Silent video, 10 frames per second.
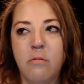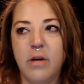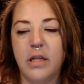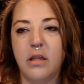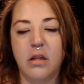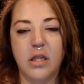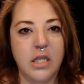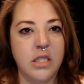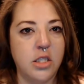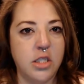with the
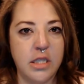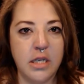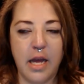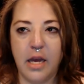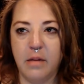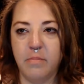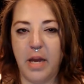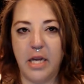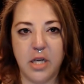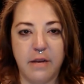condition and
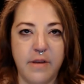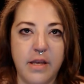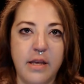HIV.